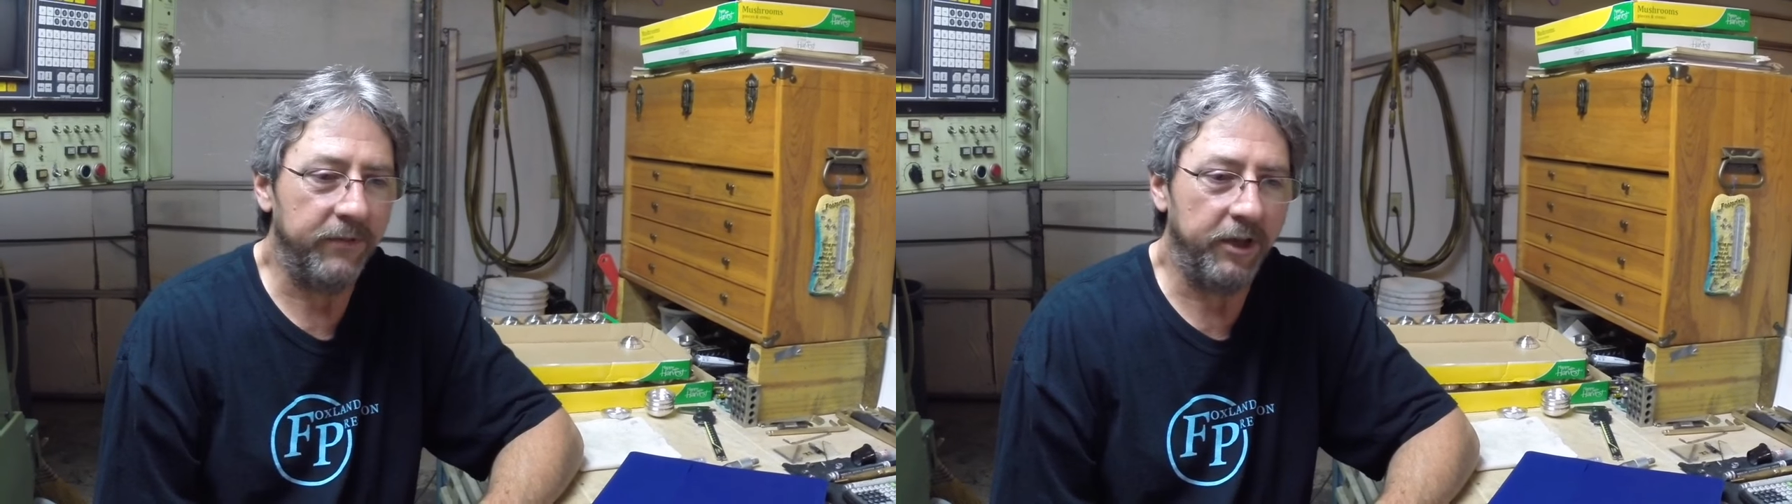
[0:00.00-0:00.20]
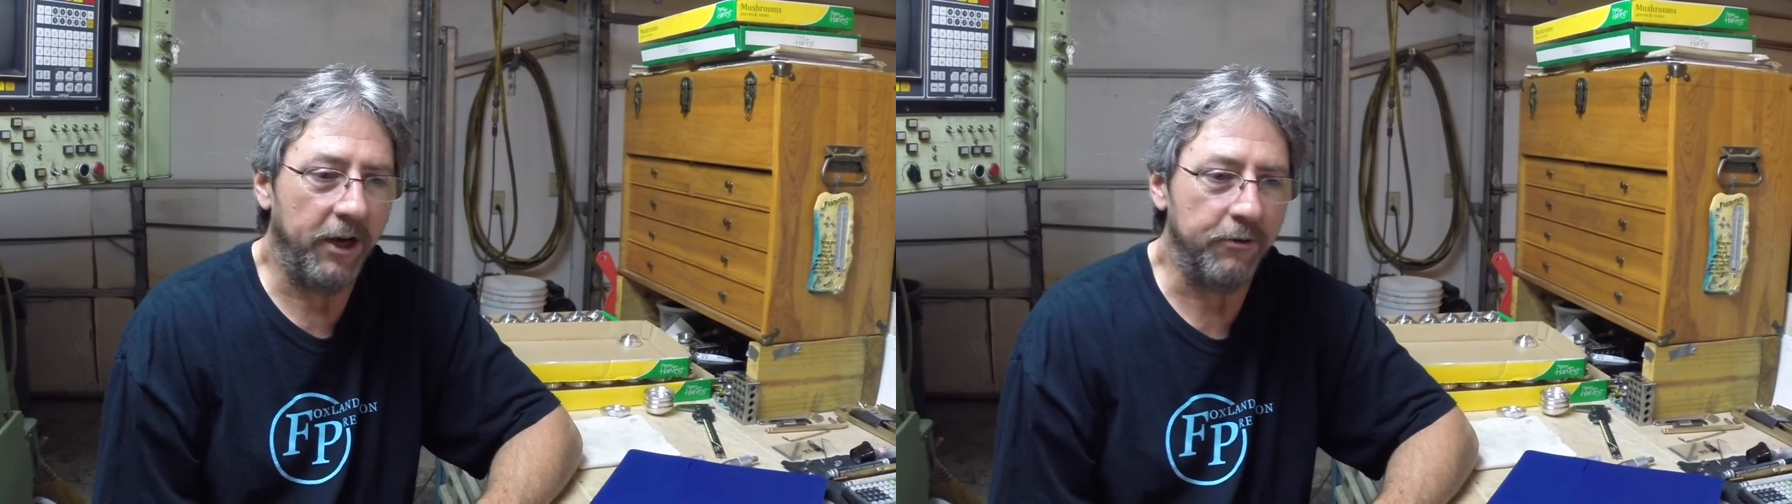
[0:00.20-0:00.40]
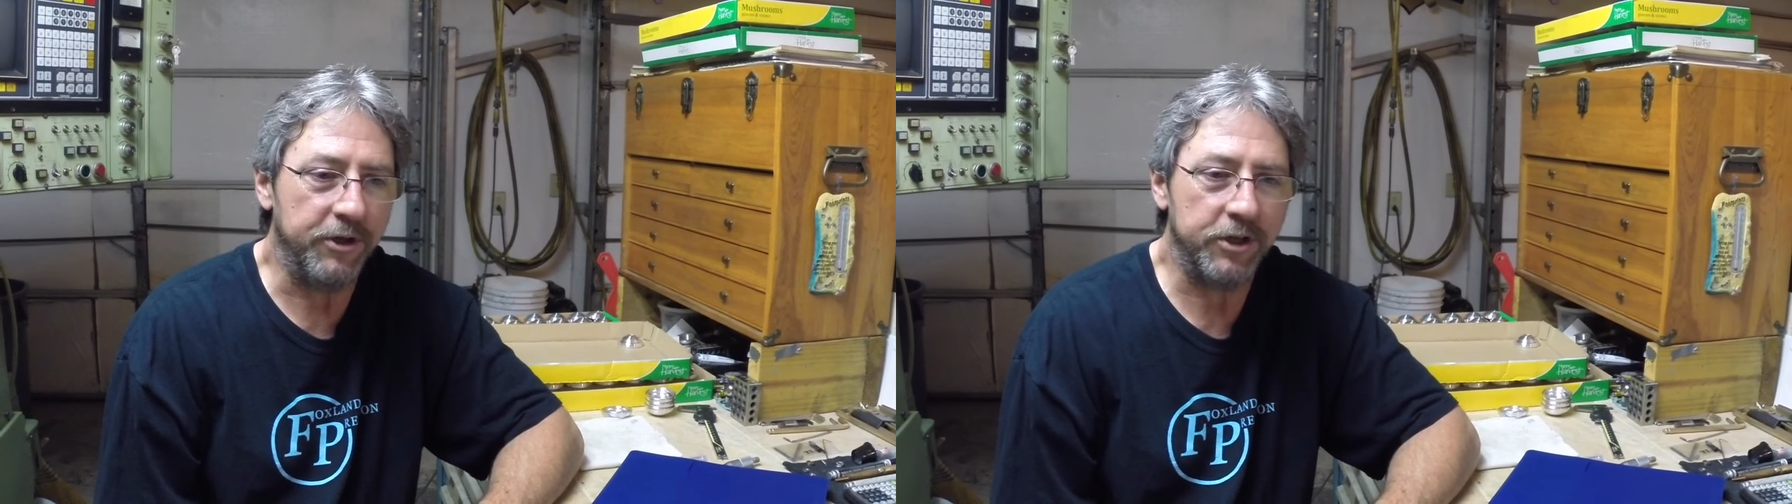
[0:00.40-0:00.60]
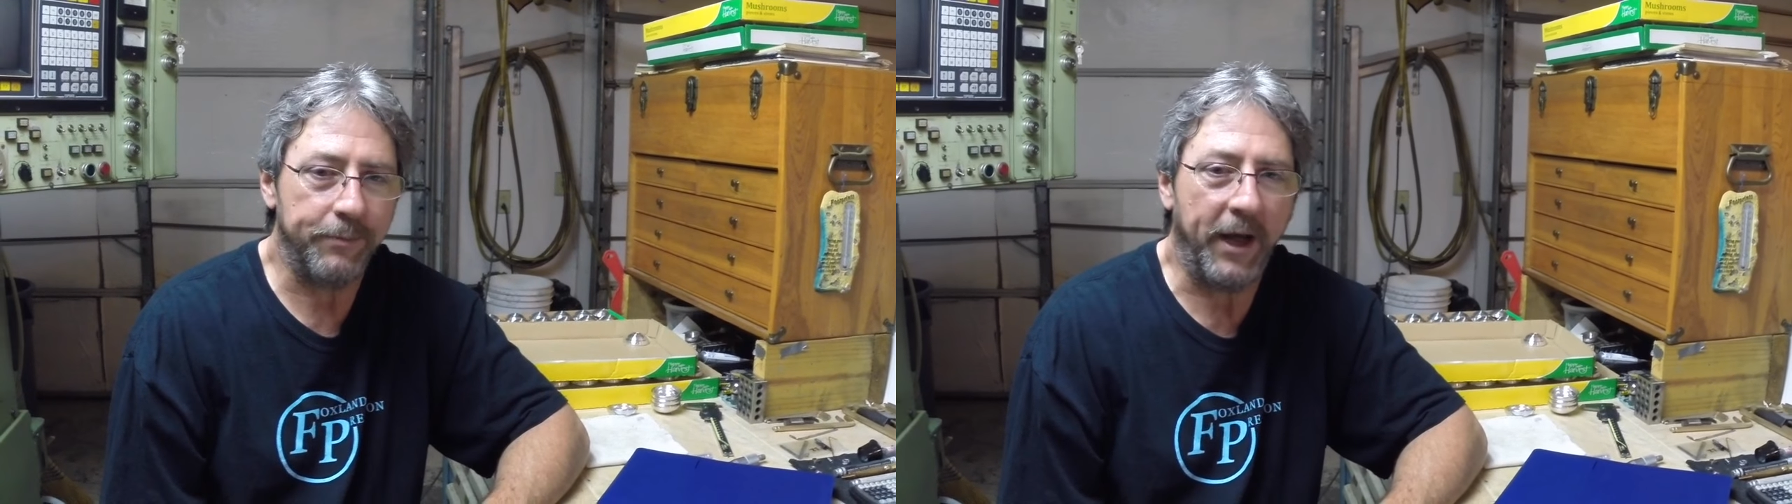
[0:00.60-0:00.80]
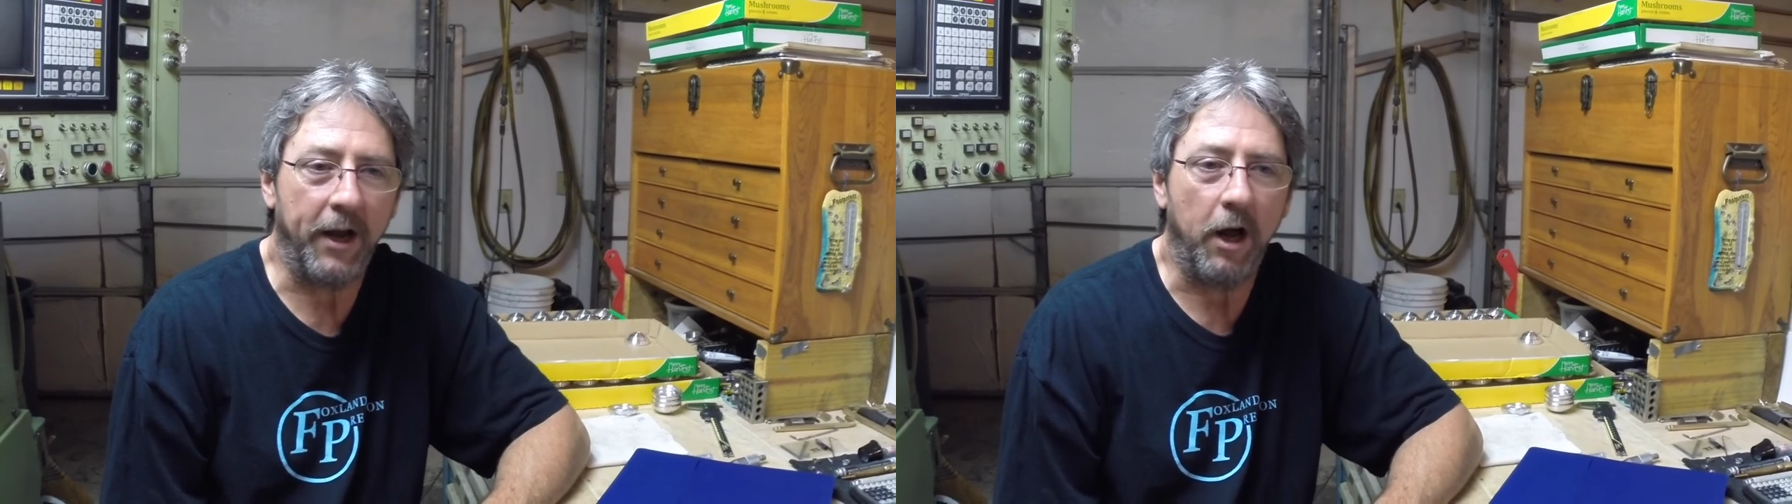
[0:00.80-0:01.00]
you know, just
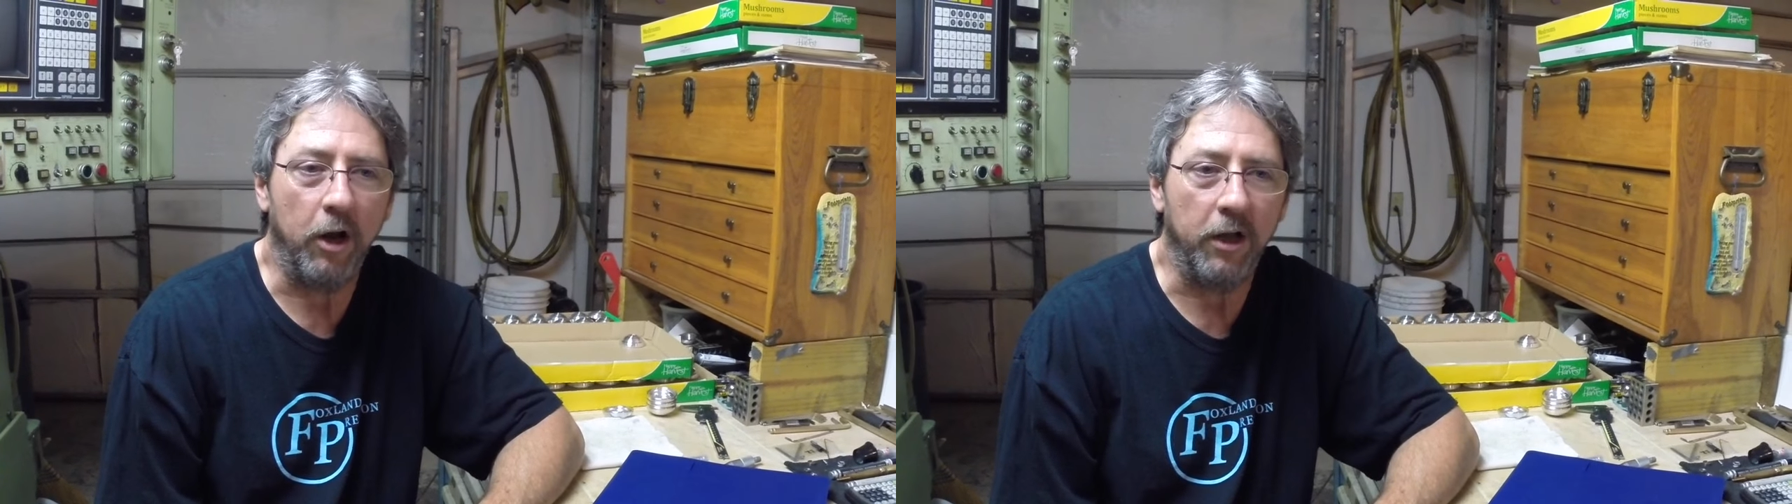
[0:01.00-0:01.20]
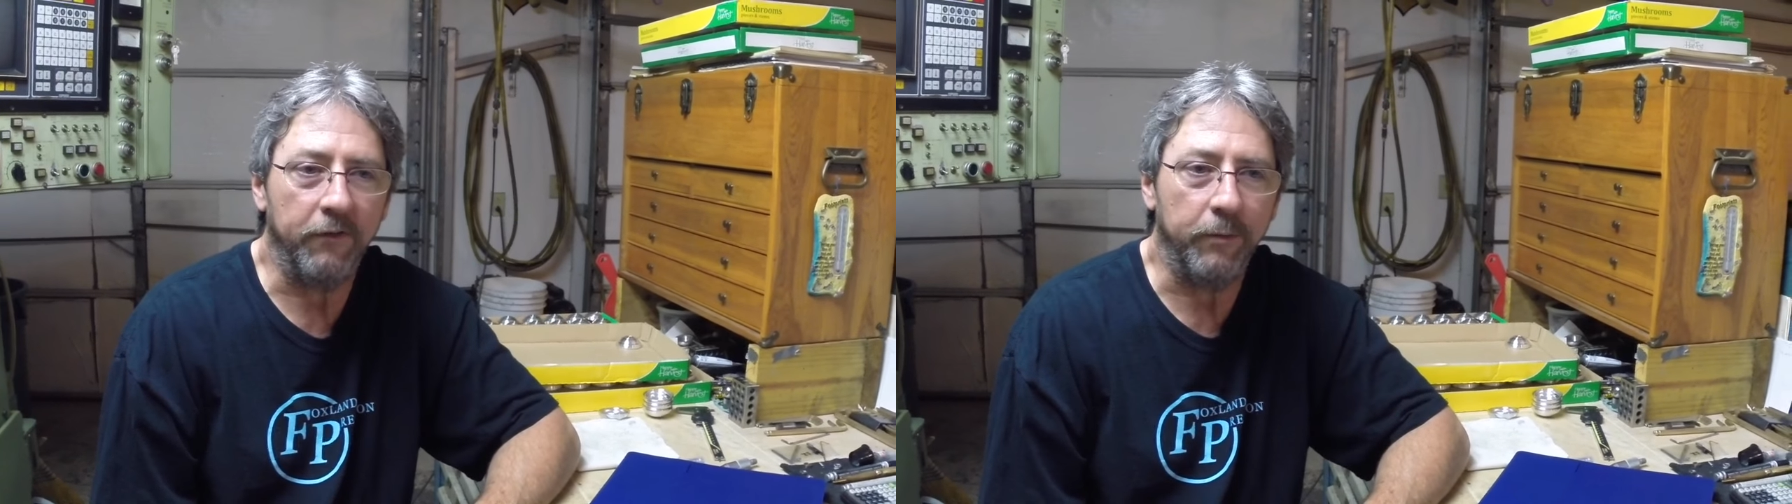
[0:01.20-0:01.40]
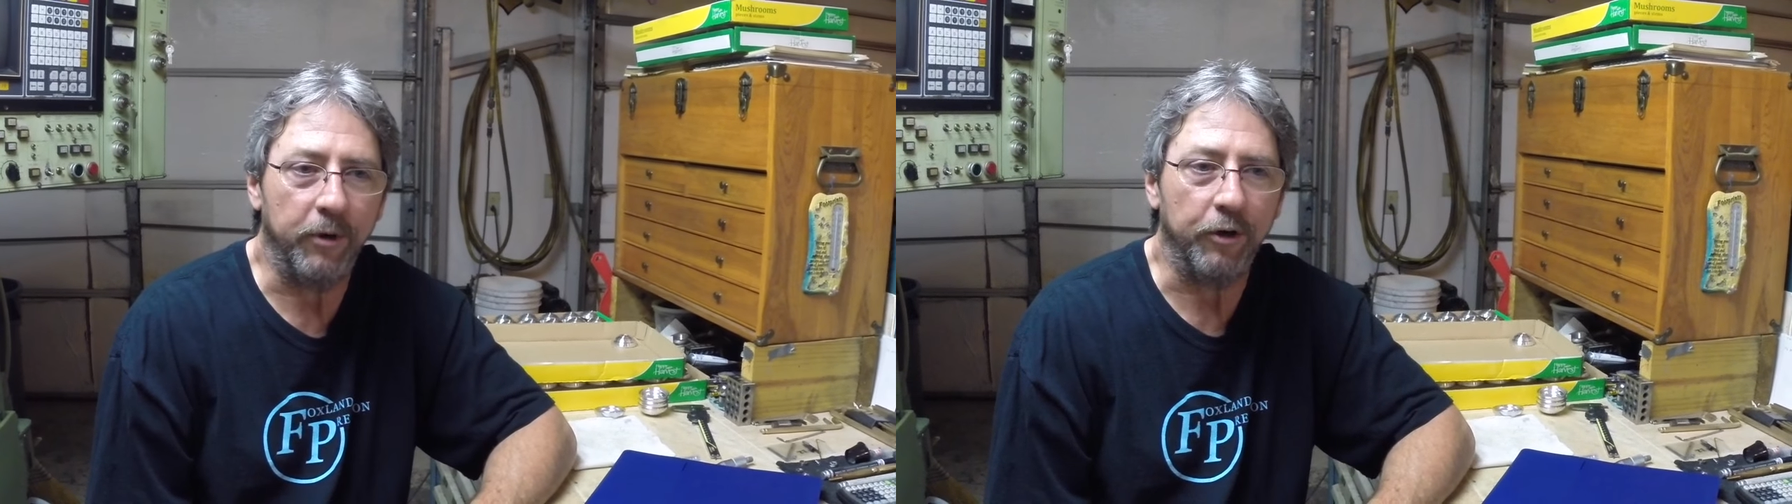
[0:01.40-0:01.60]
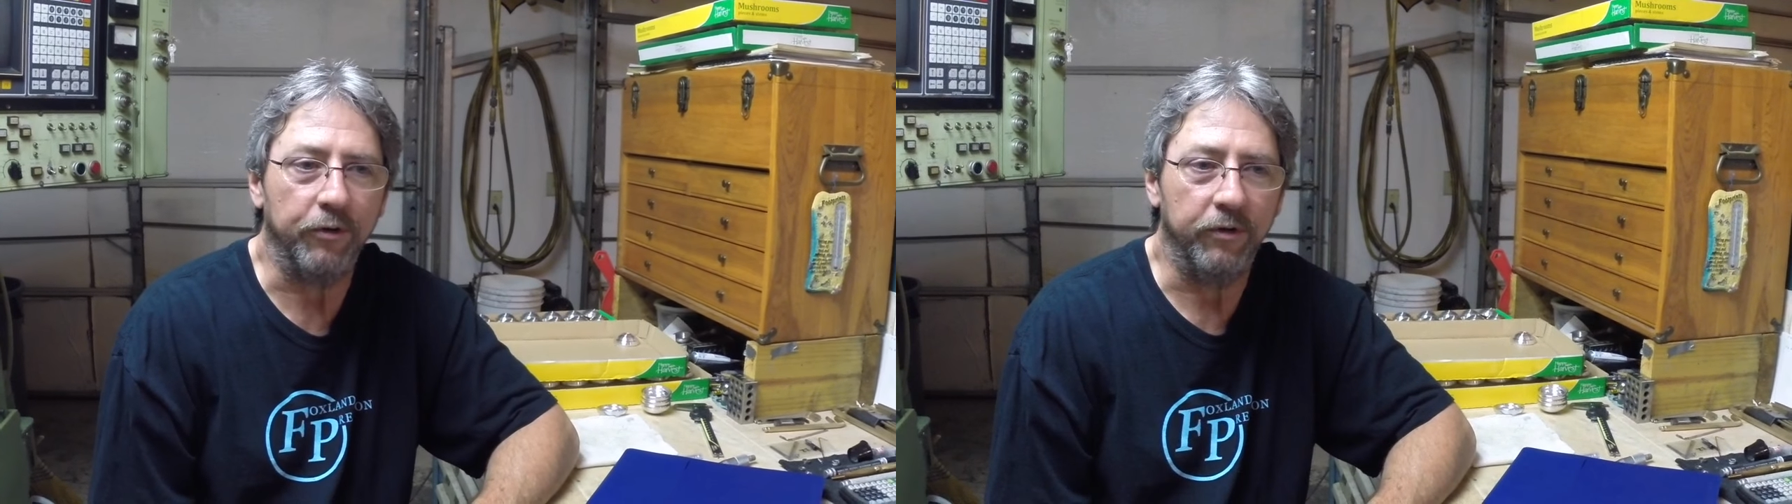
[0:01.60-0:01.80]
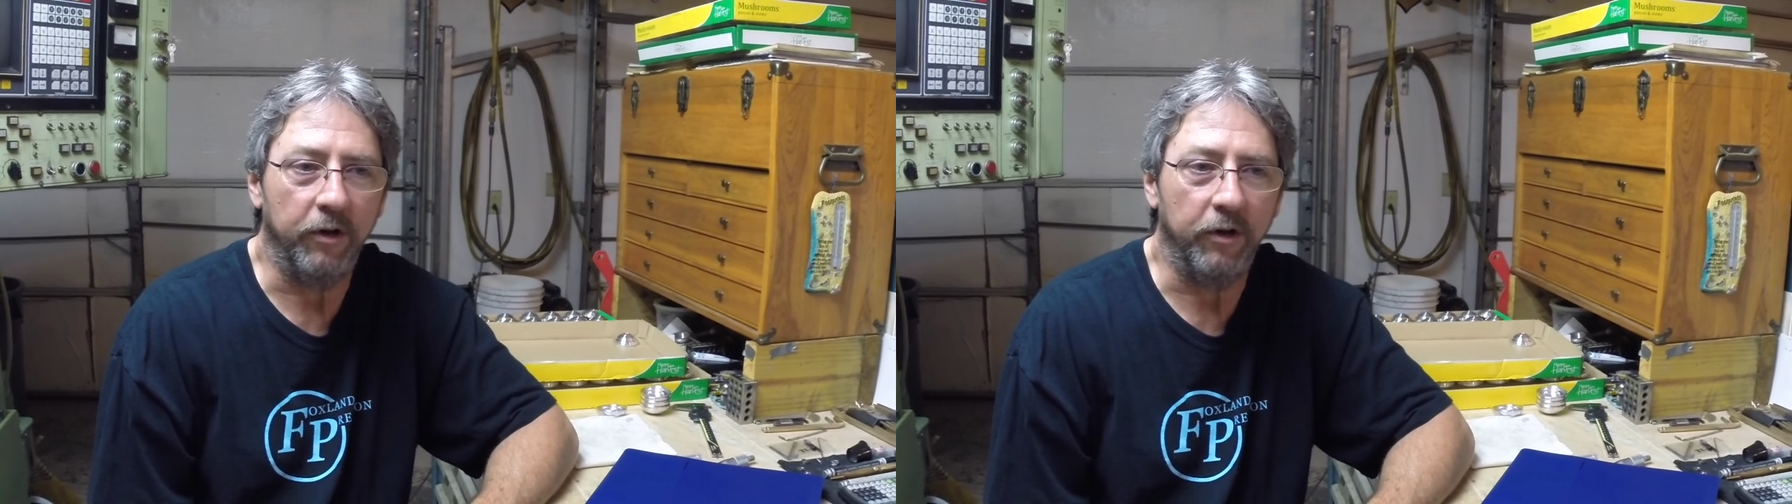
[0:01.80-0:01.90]
about all of them are